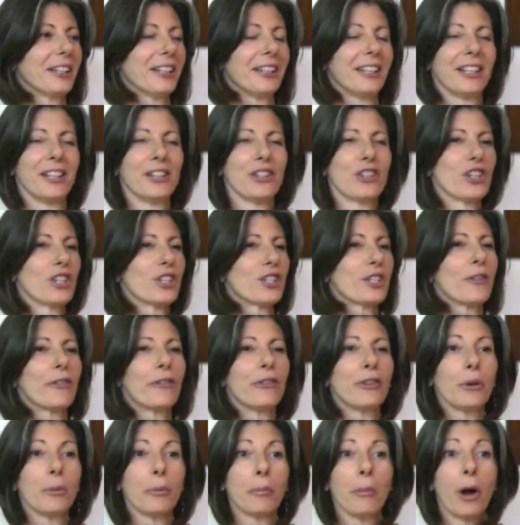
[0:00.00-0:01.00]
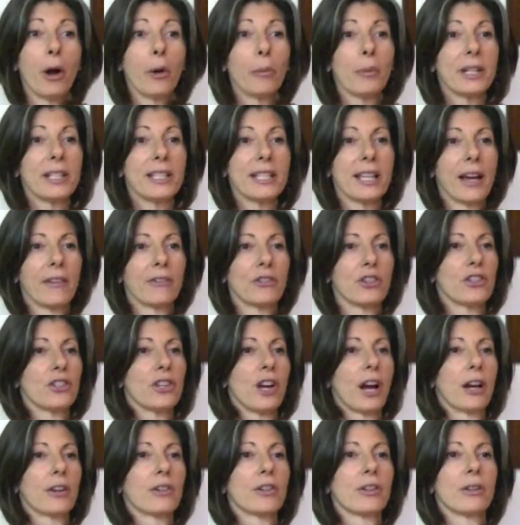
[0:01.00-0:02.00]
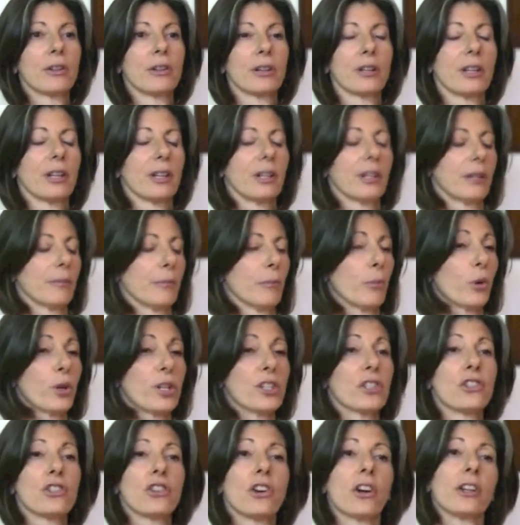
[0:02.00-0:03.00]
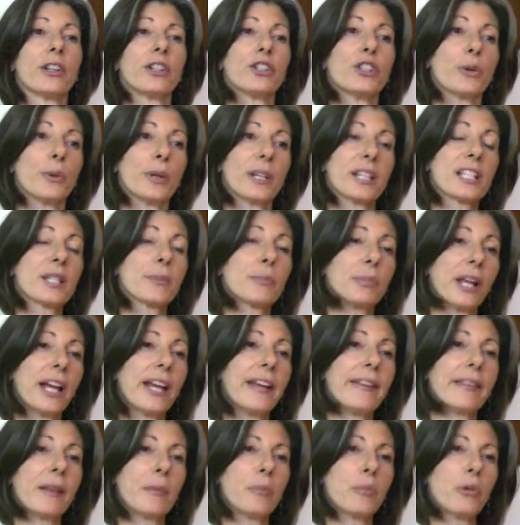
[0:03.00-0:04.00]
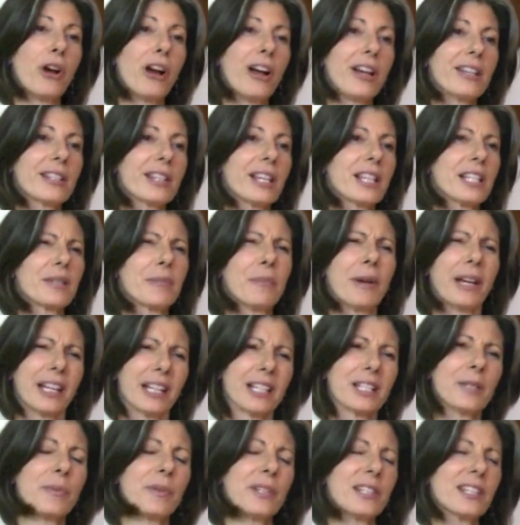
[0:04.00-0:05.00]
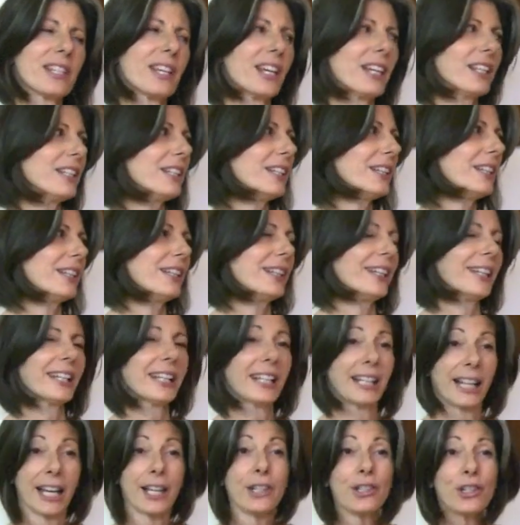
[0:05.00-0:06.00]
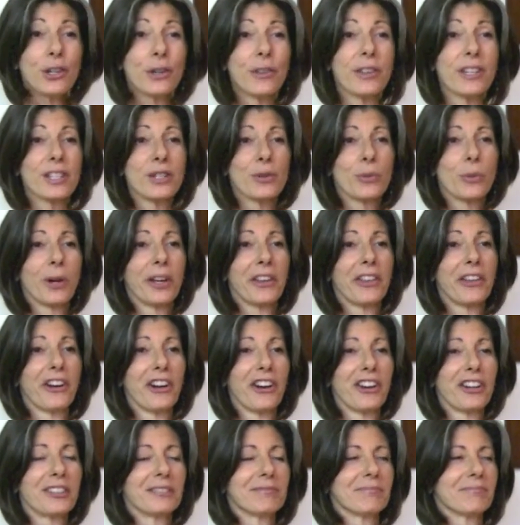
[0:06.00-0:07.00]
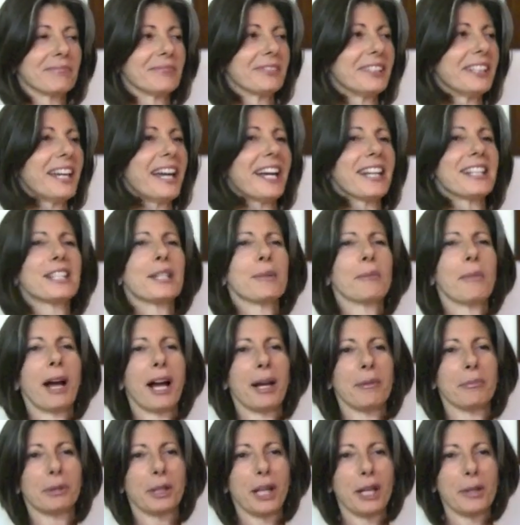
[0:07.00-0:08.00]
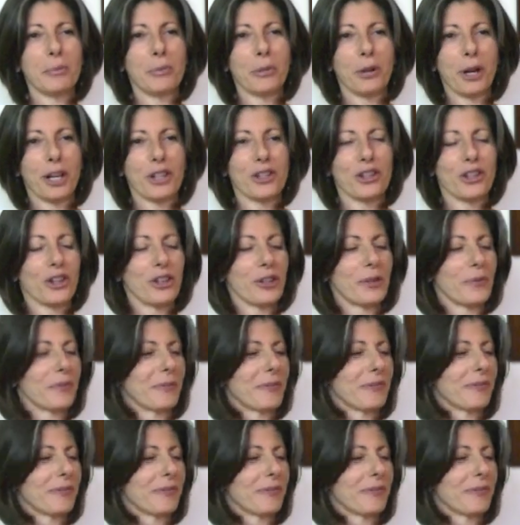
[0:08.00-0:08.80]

in just a few moments after Dr. Morse started to explain the process, my husband said, "Can I do this with her?" He had some high blood pressure